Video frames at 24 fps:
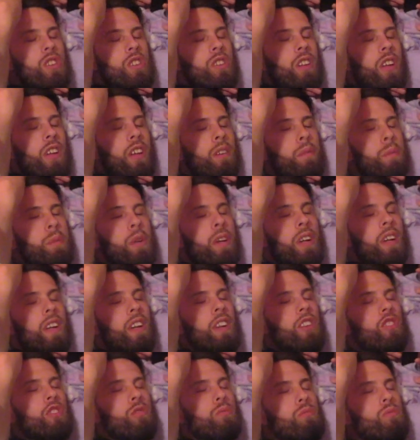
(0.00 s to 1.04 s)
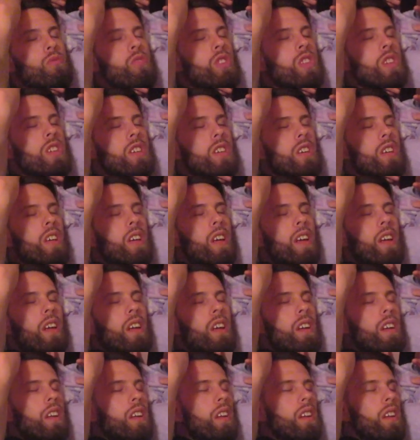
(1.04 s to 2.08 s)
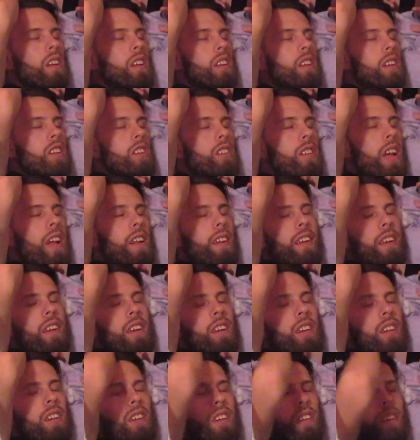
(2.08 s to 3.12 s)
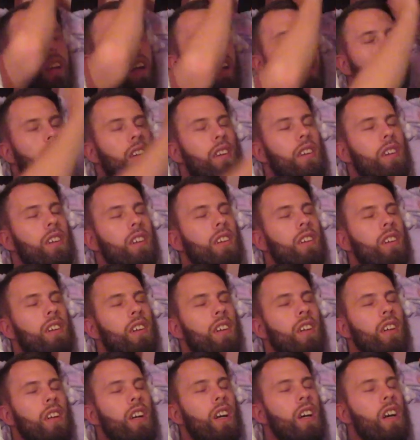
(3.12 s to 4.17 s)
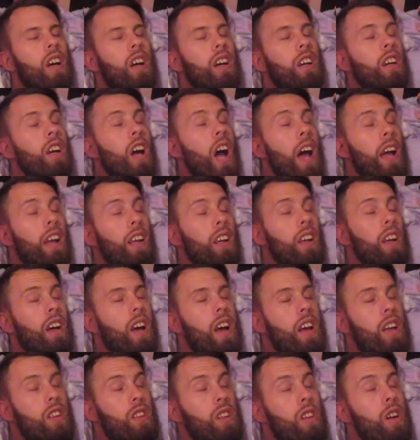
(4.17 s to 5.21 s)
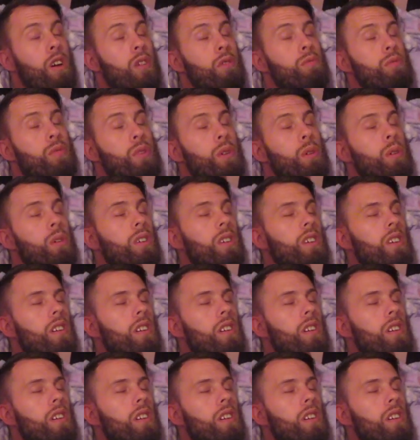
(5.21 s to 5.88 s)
She's like, "Beard kiss." Aww. Dada, dada. I I love you.